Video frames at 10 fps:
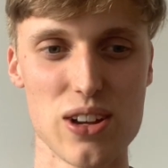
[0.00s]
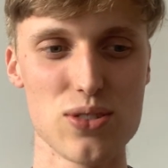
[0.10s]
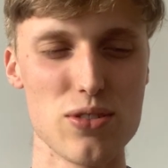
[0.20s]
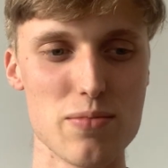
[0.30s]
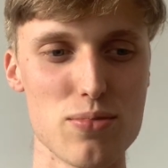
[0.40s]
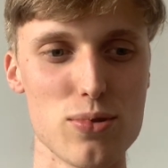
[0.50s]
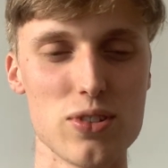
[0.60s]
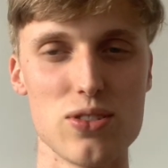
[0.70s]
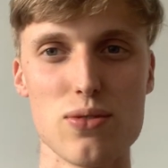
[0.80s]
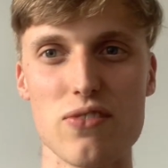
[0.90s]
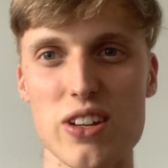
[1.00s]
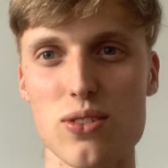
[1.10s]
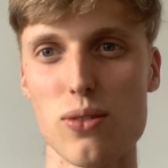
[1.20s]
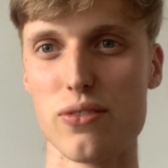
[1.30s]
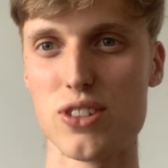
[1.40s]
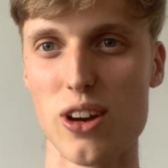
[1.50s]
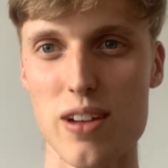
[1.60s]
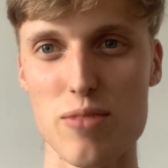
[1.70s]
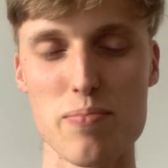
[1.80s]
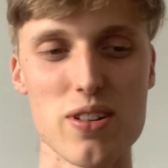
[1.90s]
So it's important to invest a lot of
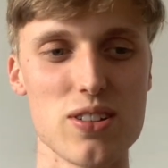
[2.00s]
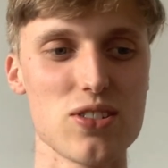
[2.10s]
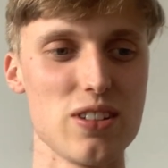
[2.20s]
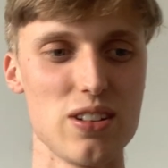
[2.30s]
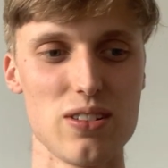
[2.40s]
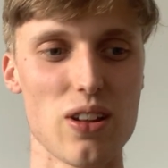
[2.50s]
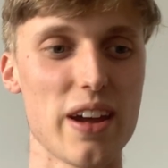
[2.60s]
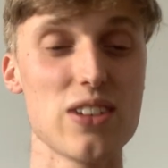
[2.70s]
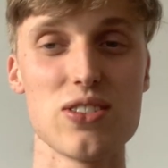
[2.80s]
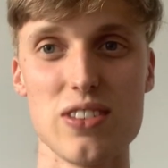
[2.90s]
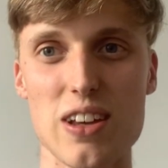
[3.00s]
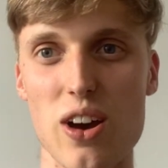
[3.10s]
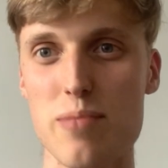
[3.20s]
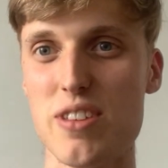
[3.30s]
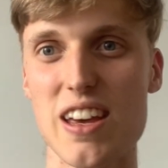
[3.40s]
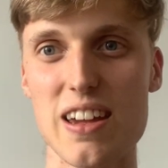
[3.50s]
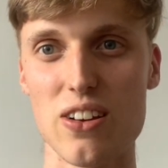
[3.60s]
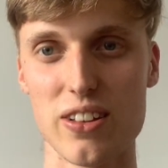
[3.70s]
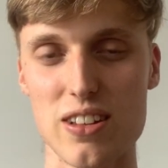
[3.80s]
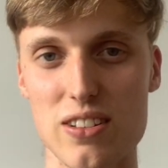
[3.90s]
time. I personally liked the IPA,
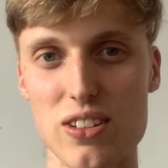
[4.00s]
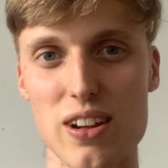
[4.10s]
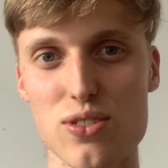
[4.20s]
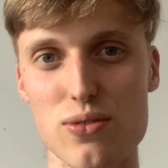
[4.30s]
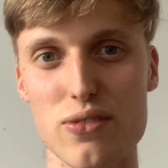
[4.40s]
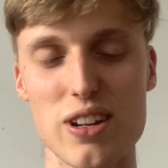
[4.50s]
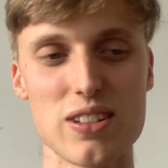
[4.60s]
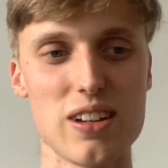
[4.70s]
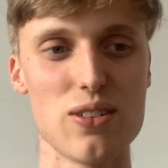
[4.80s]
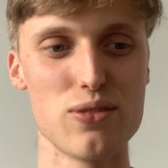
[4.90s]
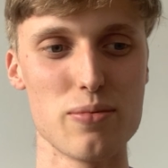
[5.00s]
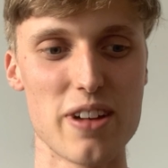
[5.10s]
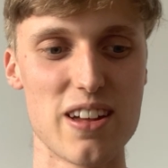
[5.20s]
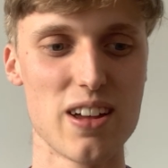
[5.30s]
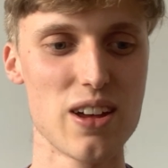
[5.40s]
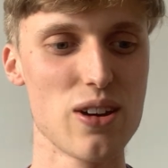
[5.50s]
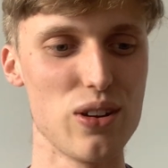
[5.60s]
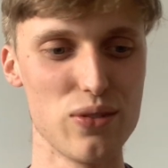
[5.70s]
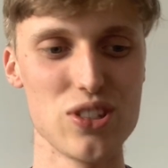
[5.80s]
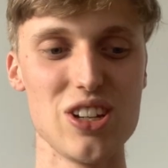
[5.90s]
like the International Phonetic Alphabet,
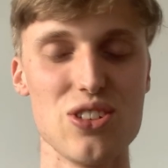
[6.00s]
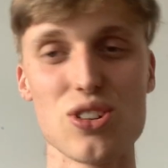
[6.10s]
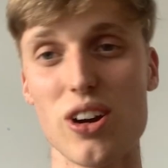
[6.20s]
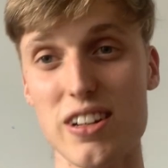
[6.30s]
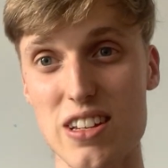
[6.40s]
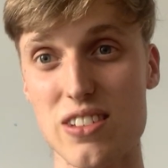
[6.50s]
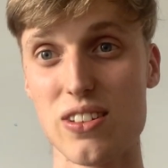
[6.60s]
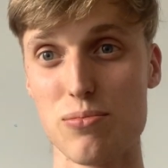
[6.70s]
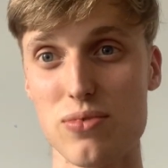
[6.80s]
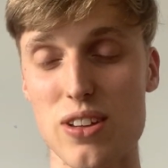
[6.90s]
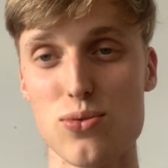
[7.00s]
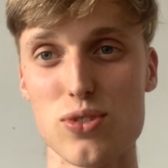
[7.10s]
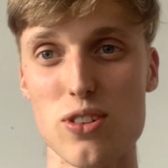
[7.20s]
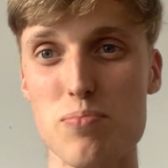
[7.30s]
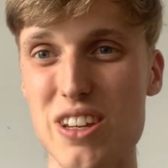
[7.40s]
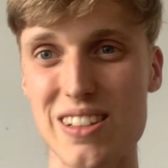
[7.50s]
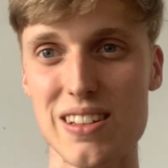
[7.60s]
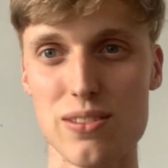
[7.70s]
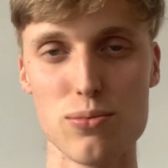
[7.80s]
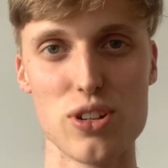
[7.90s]
and obviously in Chinese, and there's also
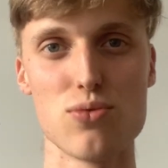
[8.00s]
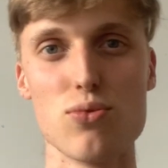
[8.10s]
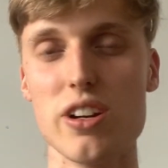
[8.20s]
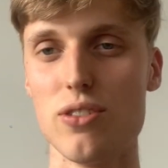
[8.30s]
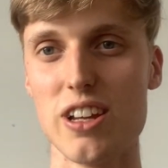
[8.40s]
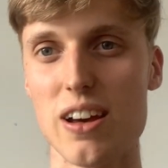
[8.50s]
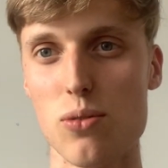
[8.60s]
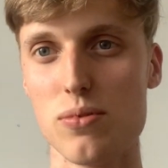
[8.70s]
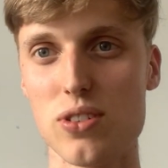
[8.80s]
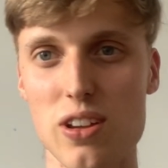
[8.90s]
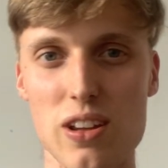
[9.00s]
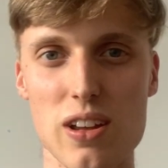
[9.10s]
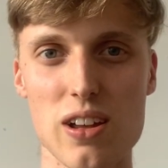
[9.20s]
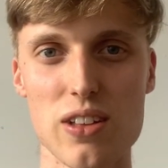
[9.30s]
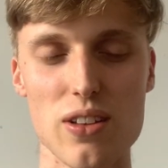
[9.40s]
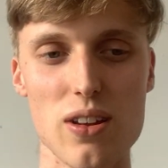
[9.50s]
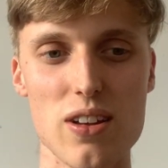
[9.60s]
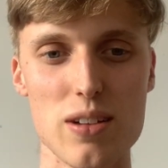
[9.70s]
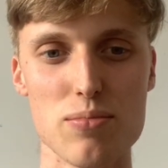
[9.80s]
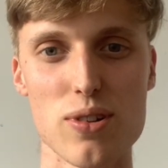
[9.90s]
Pinyin, which really helps the
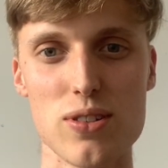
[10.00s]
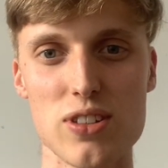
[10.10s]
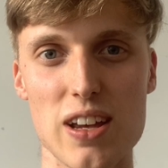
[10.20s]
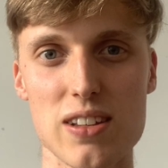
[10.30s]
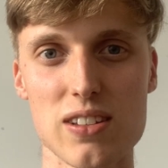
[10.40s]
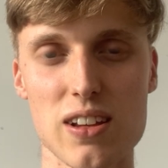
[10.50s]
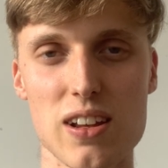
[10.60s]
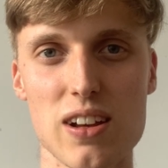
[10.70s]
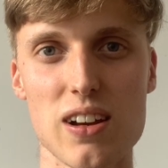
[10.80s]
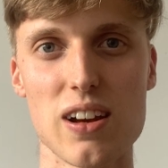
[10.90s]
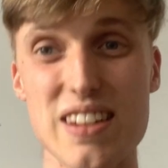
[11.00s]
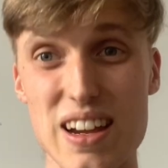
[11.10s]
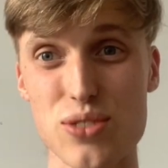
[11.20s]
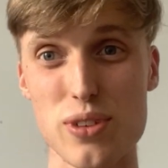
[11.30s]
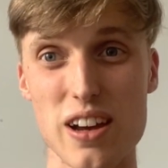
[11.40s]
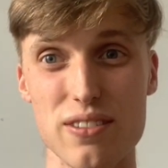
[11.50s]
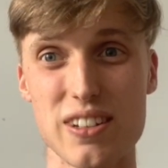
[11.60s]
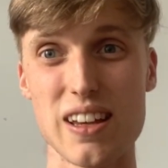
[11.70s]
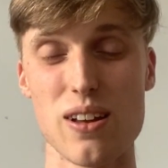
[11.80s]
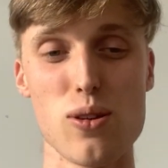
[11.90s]
learning process. And next we have
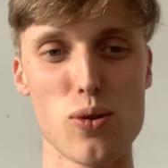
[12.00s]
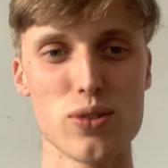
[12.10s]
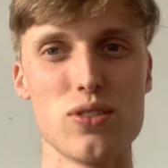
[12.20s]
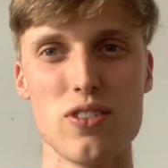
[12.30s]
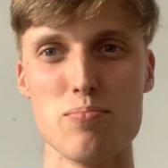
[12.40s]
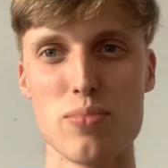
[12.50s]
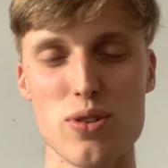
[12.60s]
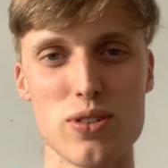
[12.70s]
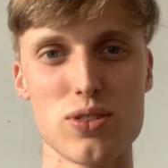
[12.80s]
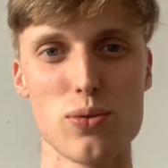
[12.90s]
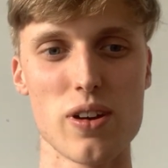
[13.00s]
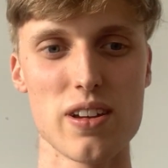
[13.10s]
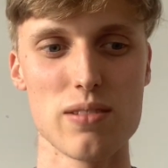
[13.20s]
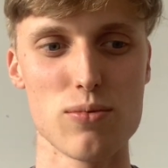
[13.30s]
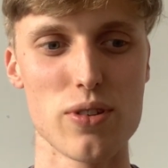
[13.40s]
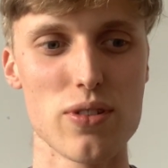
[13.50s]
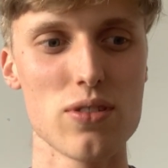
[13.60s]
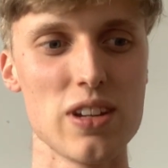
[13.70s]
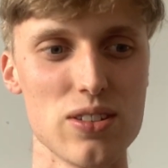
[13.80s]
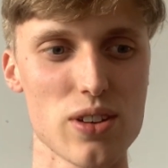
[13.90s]
get lots of input. So one of the
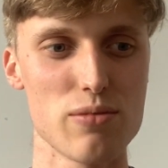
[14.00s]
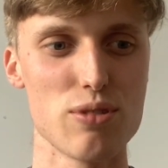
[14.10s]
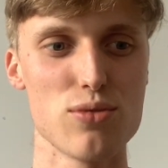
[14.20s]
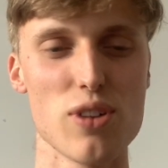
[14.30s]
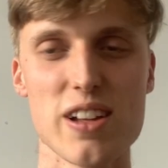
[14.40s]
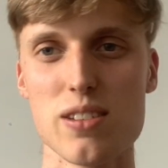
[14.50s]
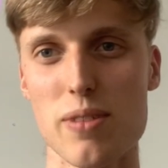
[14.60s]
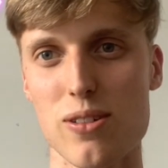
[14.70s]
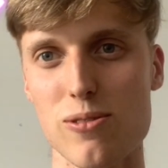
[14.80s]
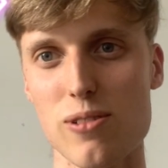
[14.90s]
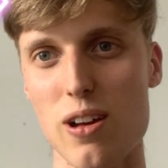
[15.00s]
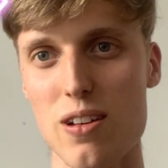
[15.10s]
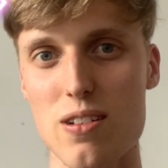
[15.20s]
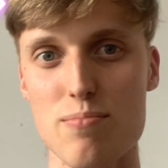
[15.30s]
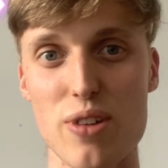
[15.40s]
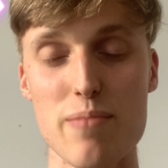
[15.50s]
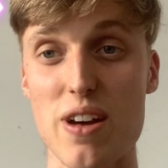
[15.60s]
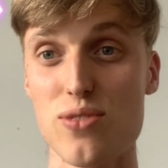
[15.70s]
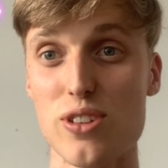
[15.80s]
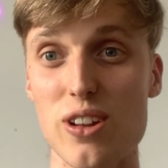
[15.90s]
things I regret about my
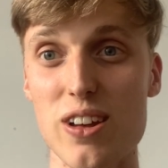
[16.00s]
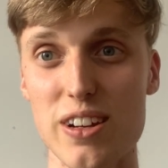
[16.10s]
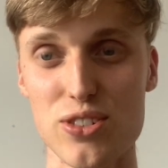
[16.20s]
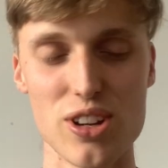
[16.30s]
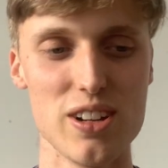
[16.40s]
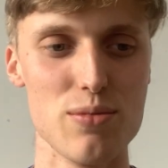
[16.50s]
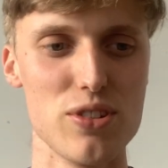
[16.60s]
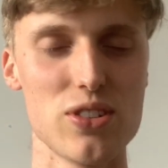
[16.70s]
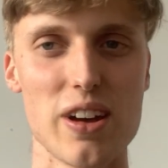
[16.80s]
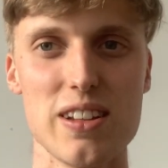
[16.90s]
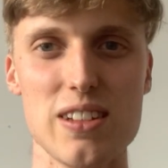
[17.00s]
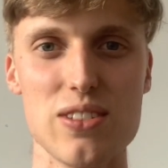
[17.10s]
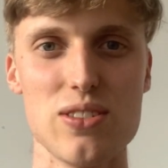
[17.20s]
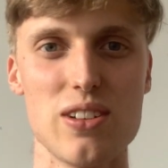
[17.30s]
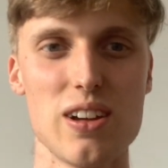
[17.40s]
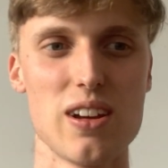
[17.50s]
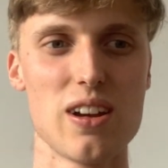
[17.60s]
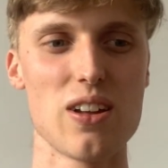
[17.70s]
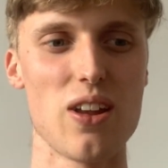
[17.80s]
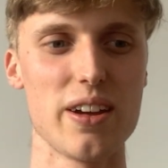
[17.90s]
Mandarin learning journey was that I didn't
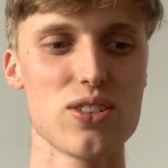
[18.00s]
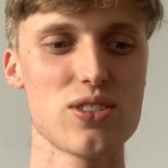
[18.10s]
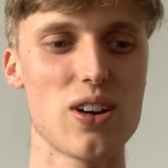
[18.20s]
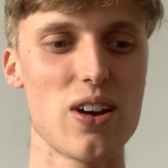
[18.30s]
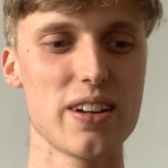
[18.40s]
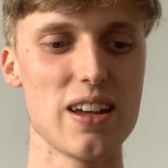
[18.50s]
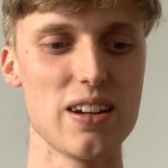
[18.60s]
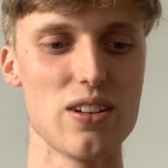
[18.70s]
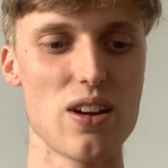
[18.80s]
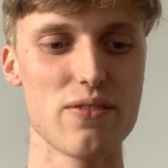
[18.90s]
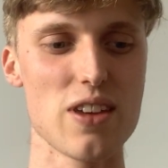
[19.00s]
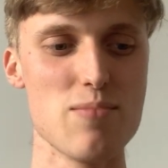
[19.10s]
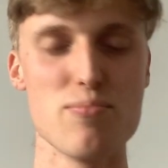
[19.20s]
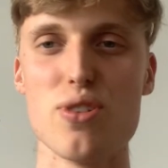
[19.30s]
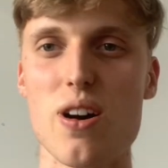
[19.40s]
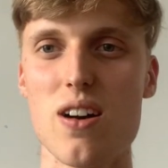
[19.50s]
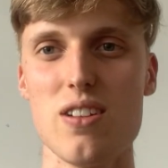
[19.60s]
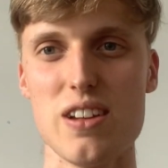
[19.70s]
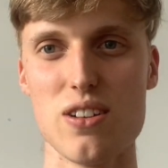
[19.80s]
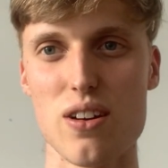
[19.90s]
like start getting enough input
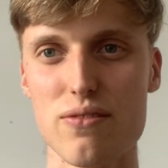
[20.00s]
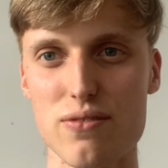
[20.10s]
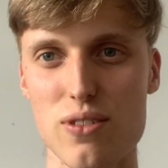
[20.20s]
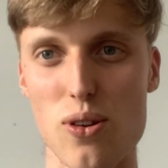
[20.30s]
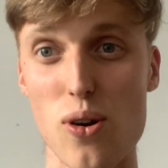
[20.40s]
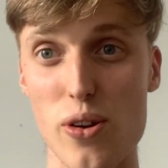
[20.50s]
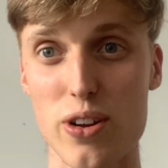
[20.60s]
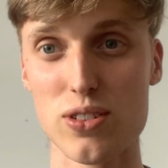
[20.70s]
early enough on.